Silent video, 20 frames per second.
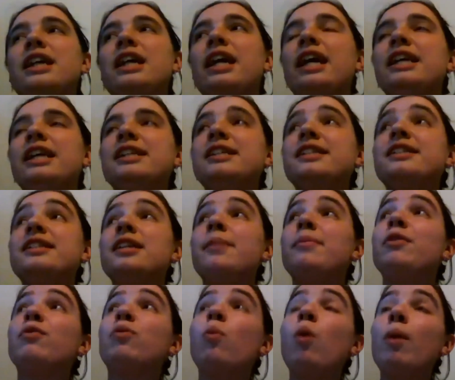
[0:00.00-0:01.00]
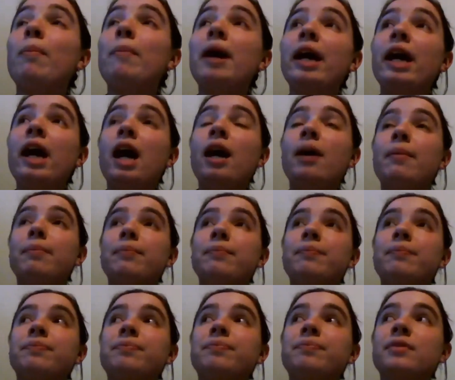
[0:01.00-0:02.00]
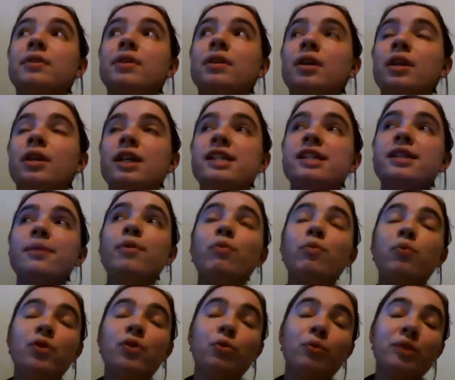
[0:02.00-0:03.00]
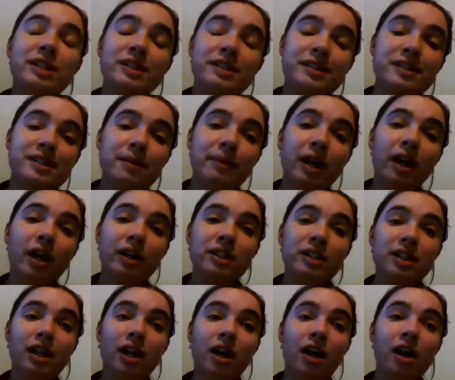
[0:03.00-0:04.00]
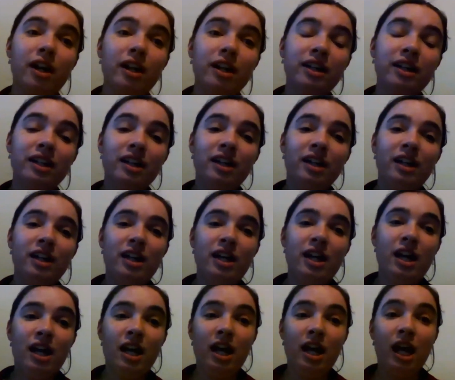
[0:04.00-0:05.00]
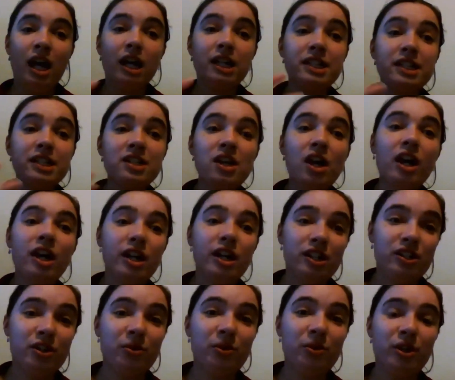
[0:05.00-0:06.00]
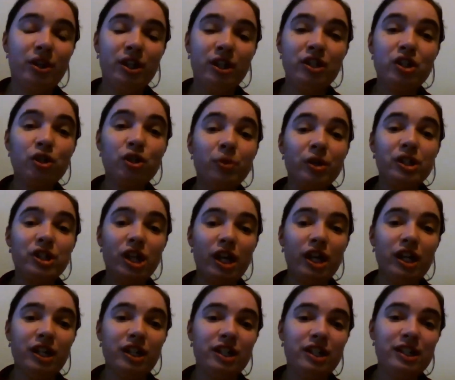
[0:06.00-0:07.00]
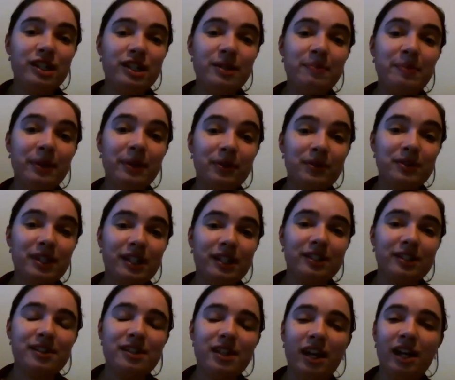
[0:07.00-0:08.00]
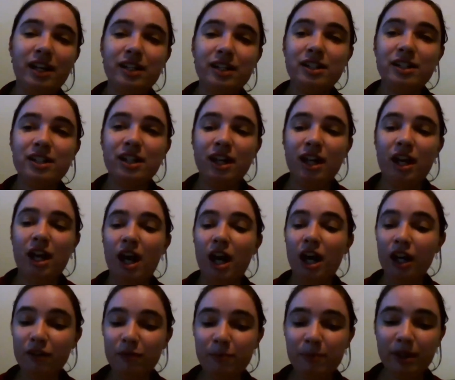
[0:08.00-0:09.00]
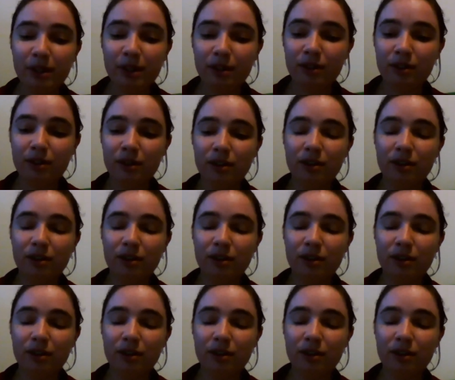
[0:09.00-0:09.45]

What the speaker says: in some of what might some of the reasons that might underlie a desire to return to buildings. And I've been